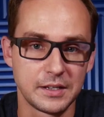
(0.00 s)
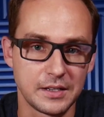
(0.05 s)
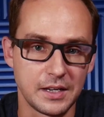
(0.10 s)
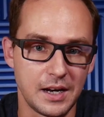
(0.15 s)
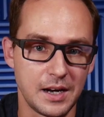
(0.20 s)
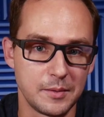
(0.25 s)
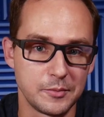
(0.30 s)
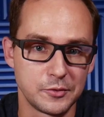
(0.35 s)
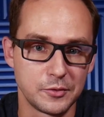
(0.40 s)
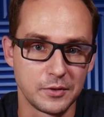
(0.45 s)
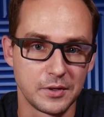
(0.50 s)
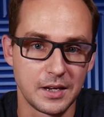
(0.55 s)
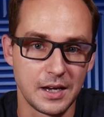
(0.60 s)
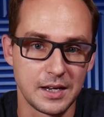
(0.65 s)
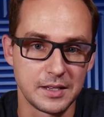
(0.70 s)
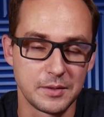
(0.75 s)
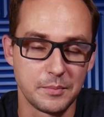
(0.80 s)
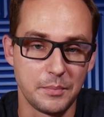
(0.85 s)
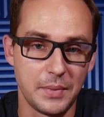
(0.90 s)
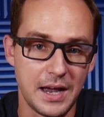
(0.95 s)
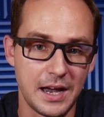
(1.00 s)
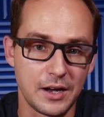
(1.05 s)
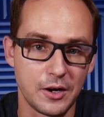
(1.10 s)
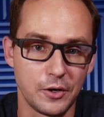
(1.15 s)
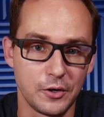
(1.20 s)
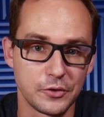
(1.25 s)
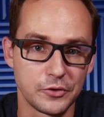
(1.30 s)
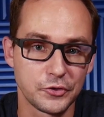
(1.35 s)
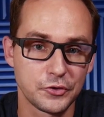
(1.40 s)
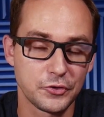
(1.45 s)
time to get back
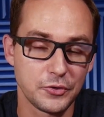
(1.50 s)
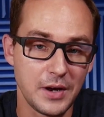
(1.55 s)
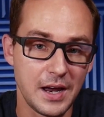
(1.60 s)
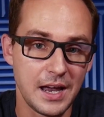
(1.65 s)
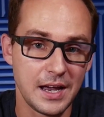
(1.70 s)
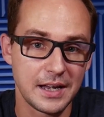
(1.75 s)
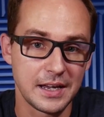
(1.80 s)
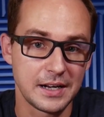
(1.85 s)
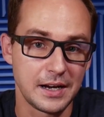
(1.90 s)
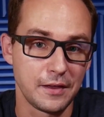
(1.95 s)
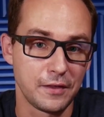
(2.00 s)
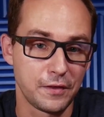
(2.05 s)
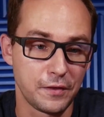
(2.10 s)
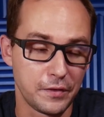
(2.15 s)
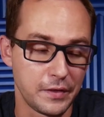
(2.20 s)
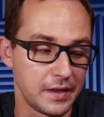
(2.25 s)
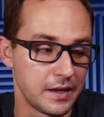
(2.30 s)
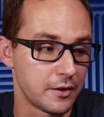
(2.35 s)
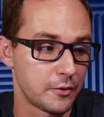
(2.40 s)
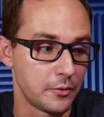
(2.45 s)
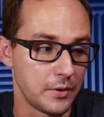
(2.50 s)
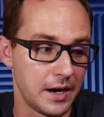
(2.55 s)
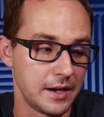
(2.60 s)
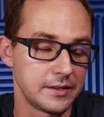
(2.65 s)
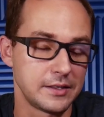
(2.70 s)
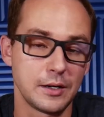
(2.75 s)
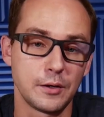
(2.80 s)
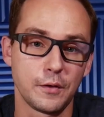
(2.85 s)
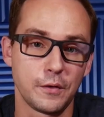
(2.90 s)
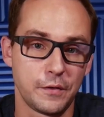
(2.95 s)
on track, and I think
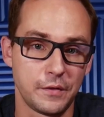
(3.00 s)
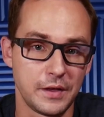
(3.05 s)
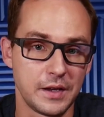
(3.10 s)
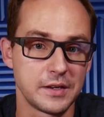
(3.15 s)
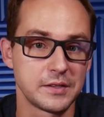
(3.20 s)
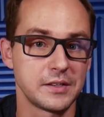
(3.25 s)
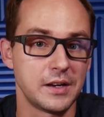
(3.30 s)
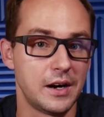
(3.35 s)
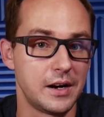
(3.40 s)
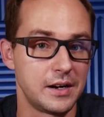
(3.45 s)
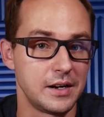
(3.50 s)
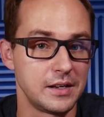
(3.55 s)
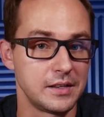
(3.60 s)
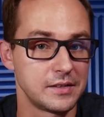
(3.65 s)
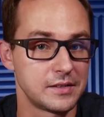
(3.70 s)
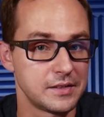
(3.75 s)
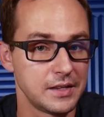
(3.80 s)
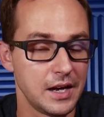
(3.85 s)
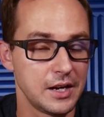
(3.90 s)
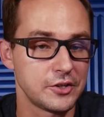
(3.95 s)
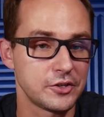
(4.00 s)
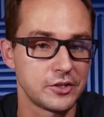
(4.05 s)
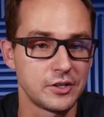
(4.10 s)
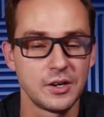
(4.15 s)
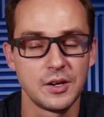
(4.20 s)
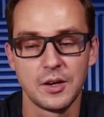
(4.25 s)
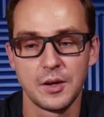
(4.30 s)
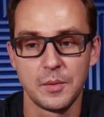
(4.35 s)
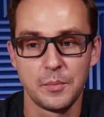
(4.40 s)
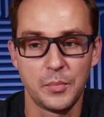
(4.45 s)
right now things are in such
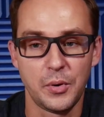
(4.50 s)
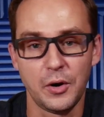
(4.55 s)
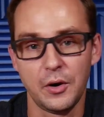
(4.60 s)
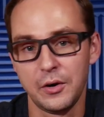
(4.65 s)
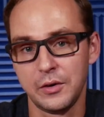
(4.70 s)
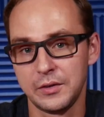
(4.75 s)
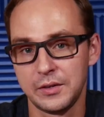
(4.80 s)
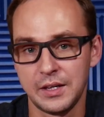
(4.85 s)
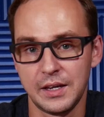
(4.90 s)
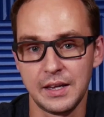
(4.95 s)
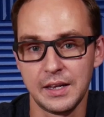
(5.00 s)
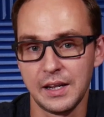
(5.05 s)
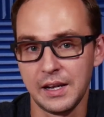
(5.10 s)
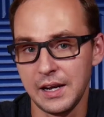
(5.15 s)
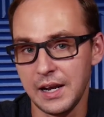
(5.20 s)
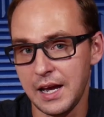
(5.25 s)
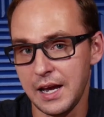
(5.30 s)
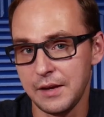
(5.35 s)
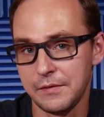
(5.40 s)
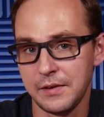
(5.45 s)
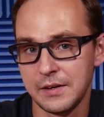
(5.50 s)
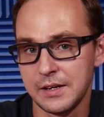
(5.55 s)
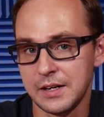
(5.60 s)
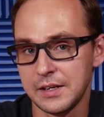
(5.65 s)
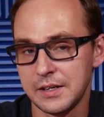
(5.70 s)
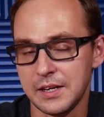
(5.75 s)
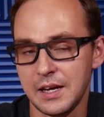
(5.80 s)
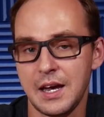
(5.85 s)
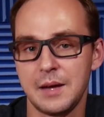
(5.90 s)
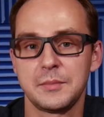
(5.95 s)
point in life and
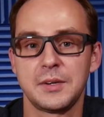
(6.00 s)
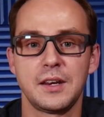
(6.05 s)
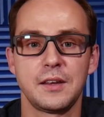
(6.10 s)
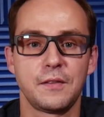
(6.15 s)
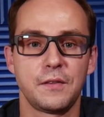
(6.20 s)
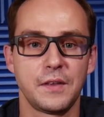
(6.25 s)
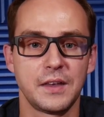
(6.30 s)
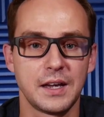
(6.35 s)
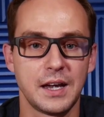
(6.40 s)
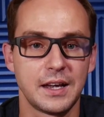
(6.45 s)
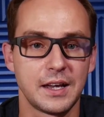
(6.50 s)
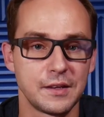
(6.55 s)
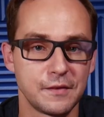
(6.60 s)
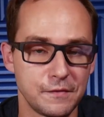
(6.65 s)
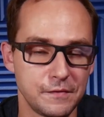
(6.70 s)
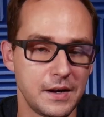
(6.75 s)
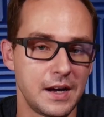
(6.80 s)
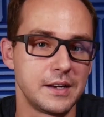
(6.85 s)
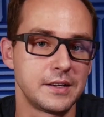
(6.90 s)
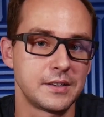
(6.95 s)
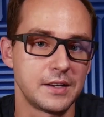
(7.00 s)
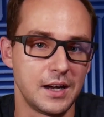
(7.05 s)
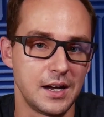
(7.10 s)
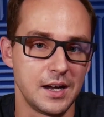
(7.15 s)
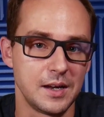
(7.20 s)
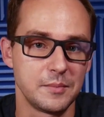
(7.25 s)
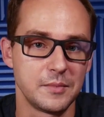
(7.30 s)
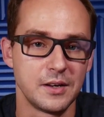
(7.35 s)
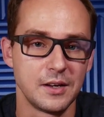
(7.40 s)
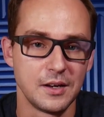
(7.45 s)
in time that I think I can find
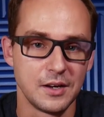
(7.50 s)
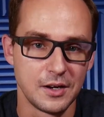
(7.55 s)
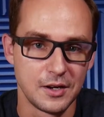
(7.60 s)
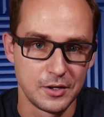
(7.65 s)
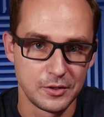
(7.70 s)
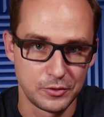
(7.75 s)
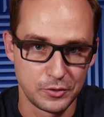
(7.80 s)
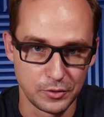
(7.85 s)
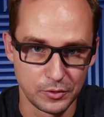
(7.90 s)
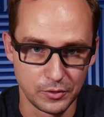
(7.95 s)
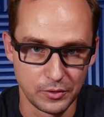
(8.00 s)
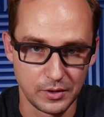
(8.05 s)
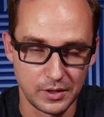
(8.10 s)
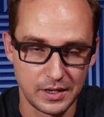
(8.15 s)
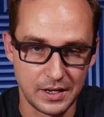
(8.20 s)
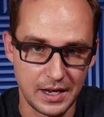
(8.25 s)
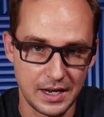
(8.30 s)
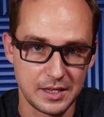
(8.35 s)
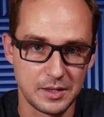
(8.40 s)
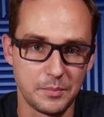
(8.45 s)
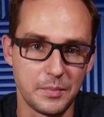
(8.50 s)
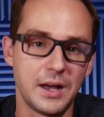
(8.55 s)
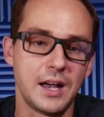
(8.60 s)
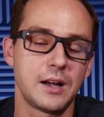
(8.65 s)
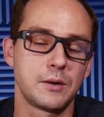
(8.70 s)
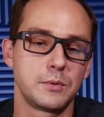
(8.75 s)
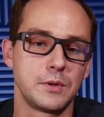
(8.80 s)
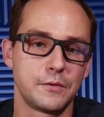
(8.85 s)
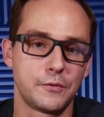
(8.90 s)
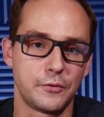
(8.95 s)
time to get
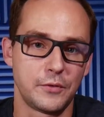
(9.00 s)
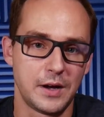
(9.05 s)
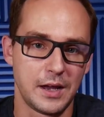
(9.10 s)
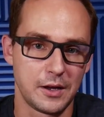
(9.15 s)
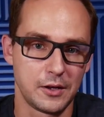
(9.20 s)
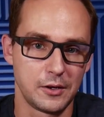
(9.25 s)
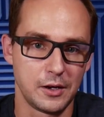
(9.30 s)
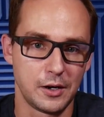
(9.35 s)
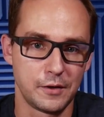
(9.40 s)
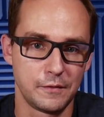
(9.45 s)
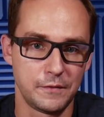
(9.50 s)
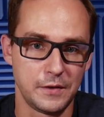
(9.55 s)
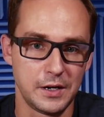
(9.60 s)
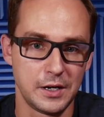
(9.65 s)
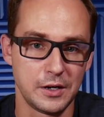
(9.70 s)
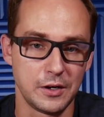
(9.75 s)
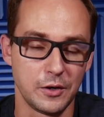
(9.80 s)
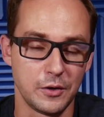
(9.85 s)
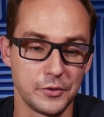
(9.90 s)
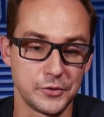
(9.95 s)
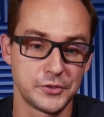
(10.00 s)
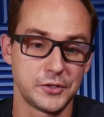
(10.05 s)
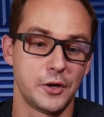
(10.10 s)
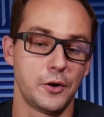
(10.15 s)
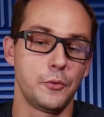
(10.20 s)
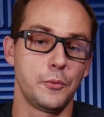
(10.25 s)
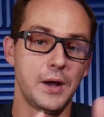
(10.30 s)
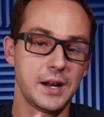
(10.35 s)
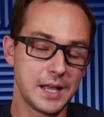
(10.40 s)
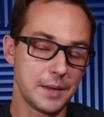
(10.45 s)
back with regular videos.
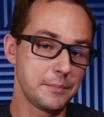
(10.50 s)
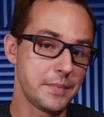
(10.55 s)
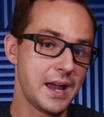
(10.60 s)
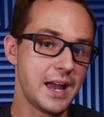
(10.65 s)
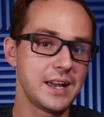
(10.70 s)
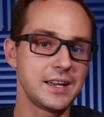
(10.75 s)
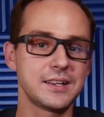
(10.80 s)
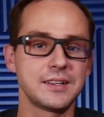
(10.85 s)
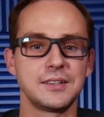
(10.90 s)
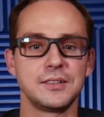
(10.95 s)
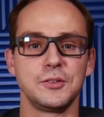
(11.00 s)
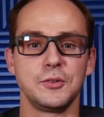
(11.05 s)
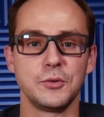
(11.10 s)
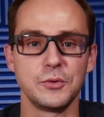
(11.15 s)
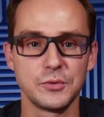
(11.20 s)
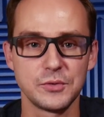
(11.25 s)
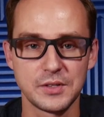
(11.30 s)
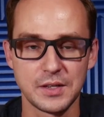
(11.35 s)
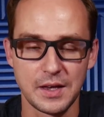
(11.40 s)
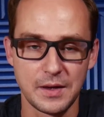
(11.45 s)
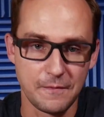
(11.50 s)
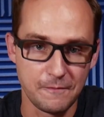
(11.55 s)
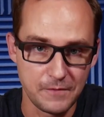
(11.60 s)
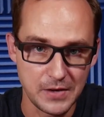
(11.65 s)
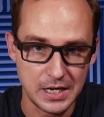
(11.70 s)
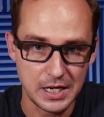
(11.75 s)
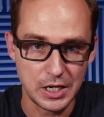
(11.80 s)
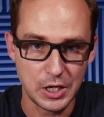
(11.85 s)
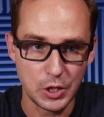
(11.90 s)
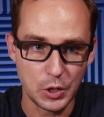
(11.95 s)
So welcome back. News
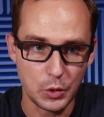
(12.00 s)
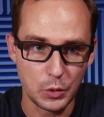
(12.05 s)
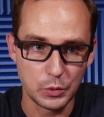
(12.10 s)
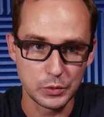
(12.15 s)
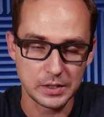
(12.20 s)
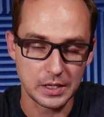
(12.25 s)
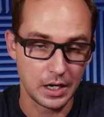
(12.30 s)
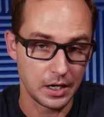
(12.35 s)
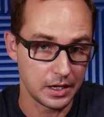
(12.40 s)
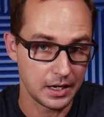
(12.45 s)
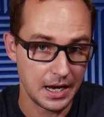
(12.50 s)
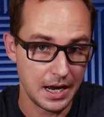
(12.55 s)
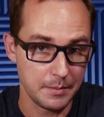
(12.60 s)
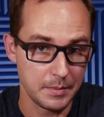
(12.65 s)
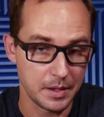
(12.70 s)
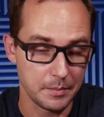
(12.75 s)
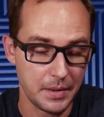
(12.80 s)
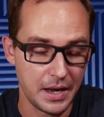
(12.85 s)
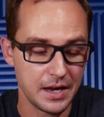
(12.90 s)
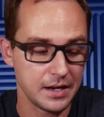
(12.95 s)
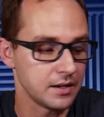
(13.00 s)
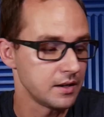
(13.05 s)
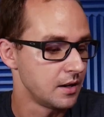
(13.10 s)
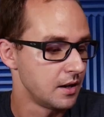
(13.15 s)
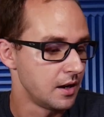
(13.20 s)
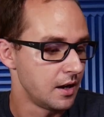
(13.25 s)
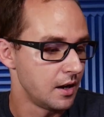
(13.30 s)
videos are coming back.